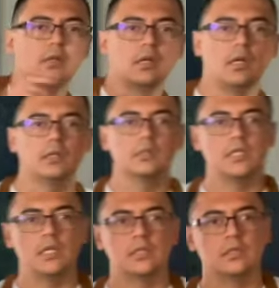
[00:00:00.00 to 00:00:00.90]
and
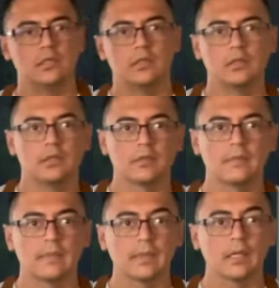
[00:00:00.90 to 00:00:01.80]
tasty.
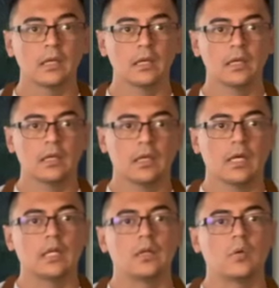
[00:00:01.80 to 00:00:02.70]

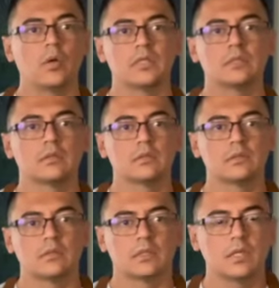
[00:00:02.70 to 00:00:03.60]
Any questions,
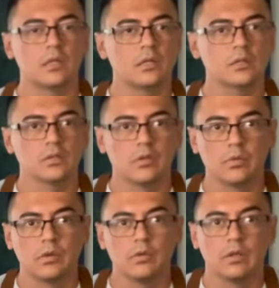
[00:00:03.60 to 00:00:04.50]
concerns, or
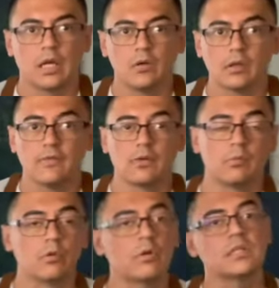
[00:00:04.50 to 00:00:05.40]
you are looking for
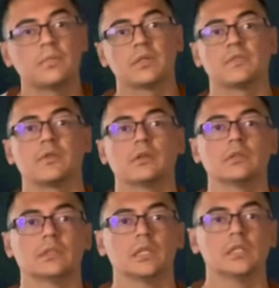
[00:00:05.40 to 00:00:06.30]
more recipes for
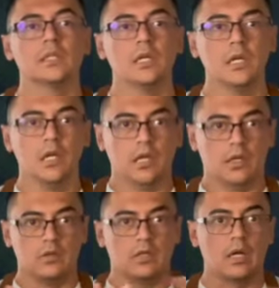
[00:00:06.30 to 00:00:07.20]
cocktails,
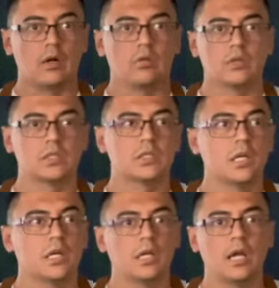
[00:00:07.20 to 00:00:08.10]
you can always
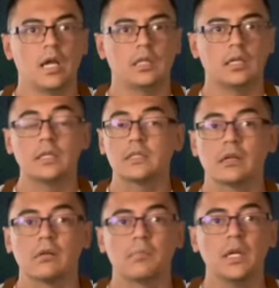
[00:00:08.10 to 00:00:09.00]
check the
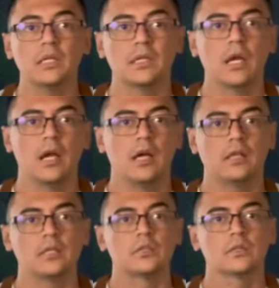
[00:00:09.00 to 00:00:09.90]
Instagram page, the
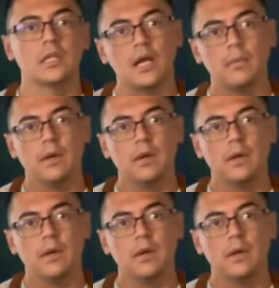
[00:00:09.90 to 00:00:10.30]
Juice Lab,